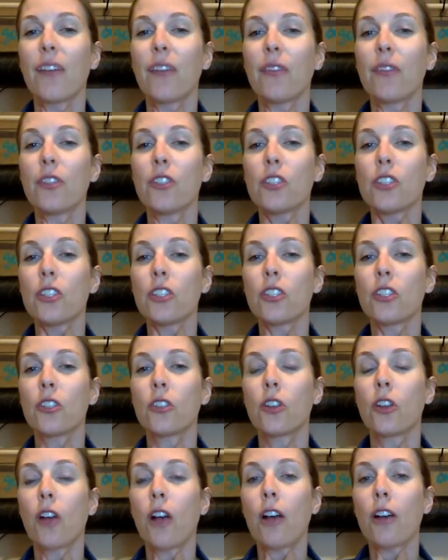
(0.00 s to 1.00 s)
just
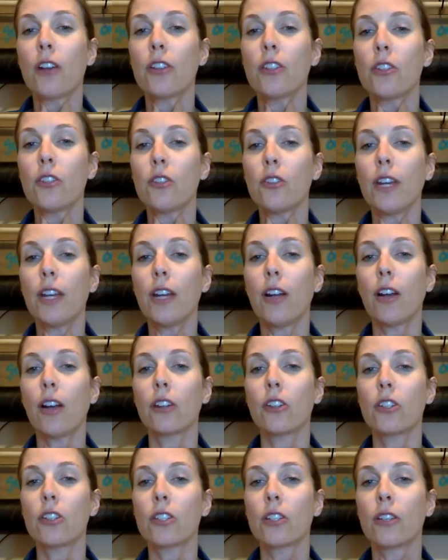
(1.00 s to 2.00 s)
concentrate
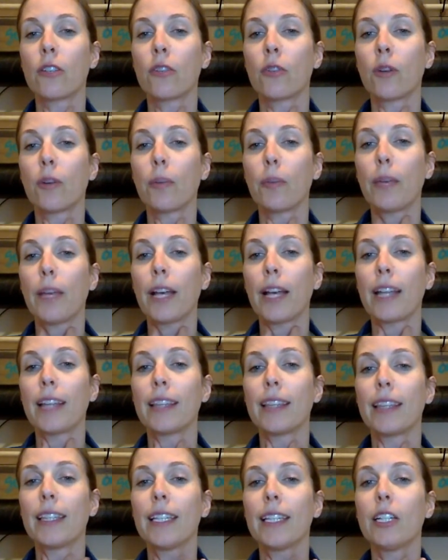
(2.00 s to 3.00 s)
on just gripping a
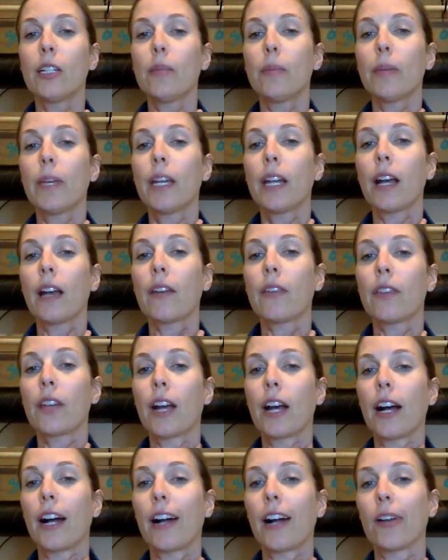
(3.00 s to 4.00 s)
little bit of the
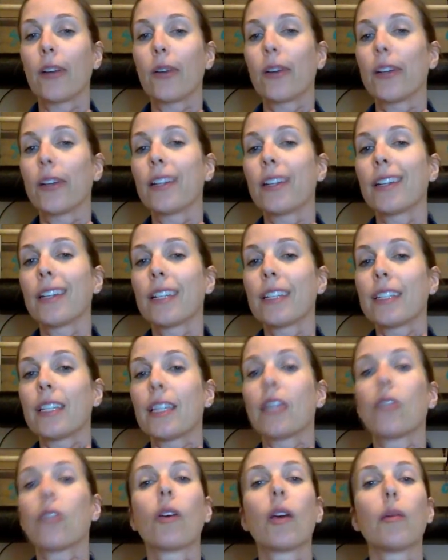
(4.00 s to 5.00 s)
hyoid. When I
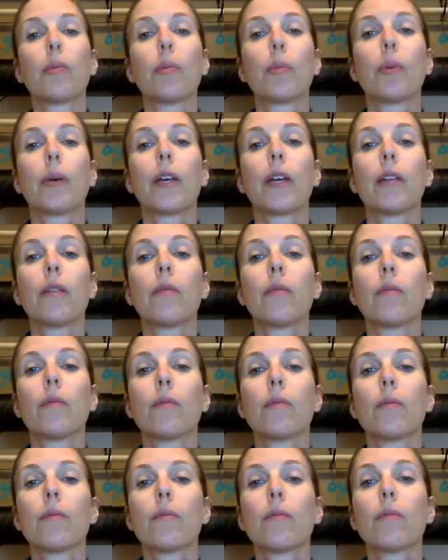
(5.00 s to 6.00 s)
say grip, but,
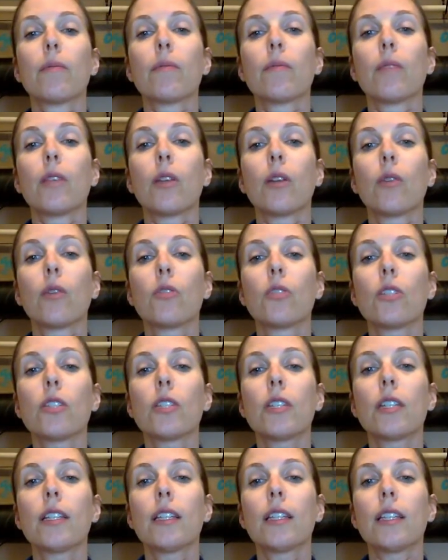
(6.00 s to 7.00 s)
just
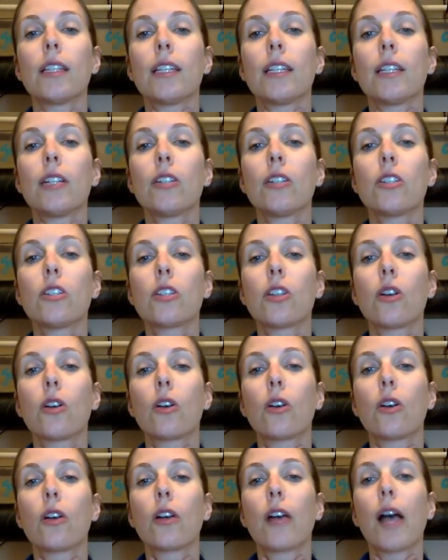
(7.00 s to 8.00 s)
a little, just
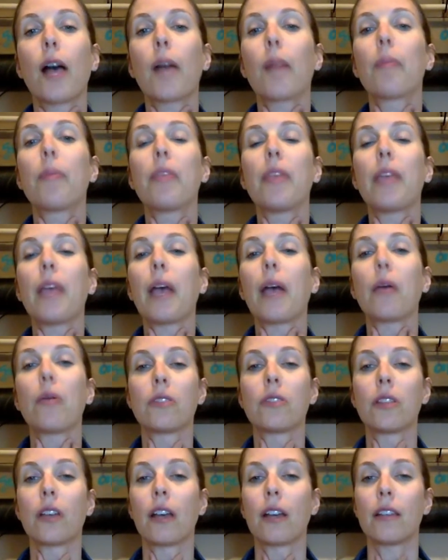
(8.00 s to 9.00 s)
cup the
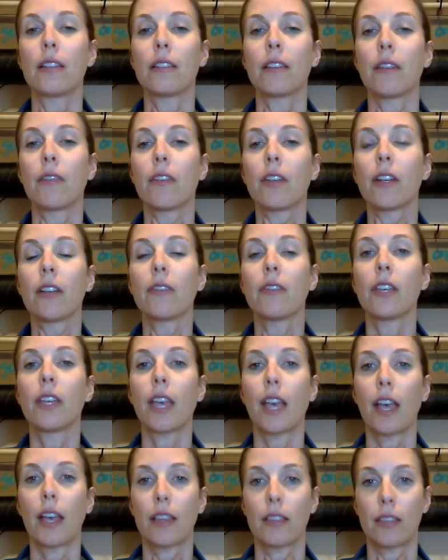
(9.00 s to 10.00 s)
outsides of it if you
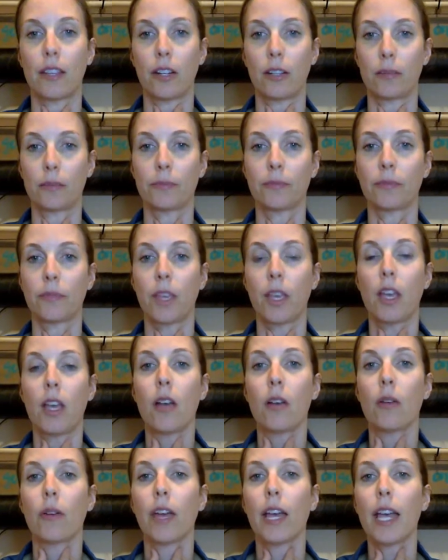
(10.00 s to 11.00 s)
can
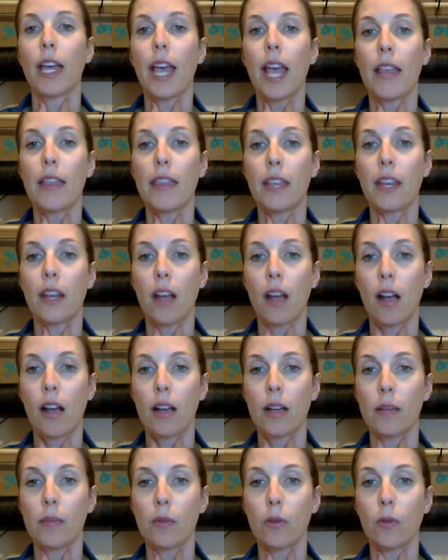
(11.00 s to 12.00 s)
there. Okay, and then
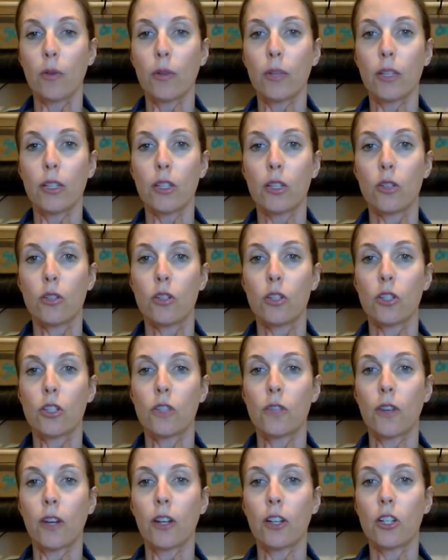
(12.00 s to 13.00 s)
I'm going to just
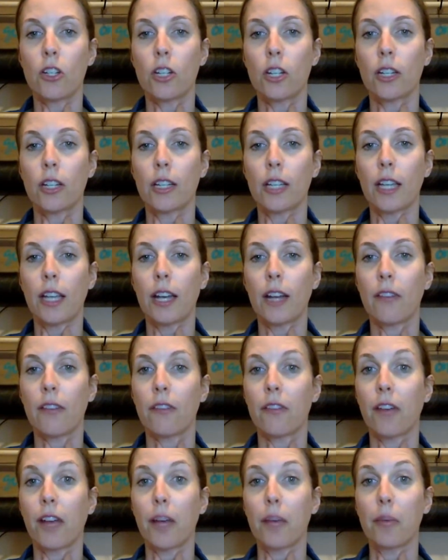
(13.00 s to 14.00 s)
very gently kind of
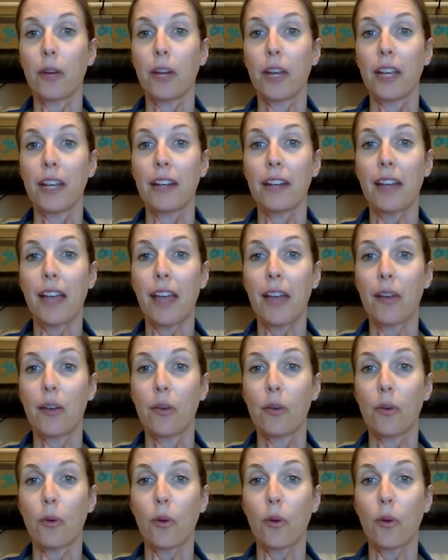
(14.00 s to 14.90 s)
vibrate and